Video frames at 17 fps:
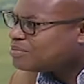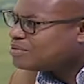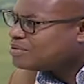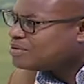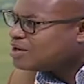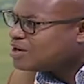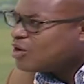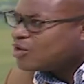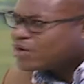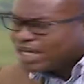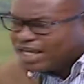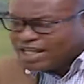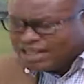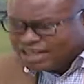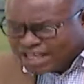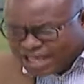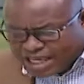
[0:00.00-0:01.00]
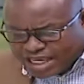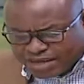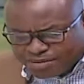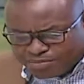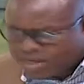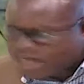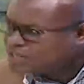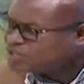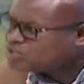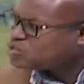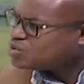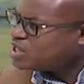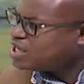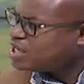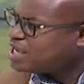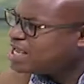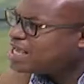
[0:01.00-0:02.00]
Okay. Okay. The
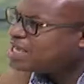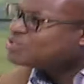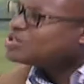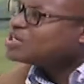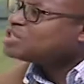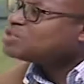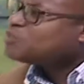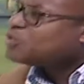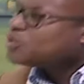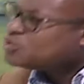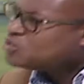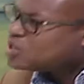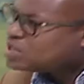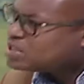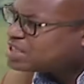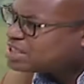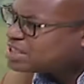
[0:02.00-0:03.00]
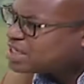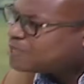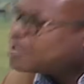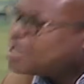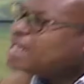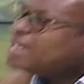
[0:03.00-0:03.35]
ministry is not a spiritual setup.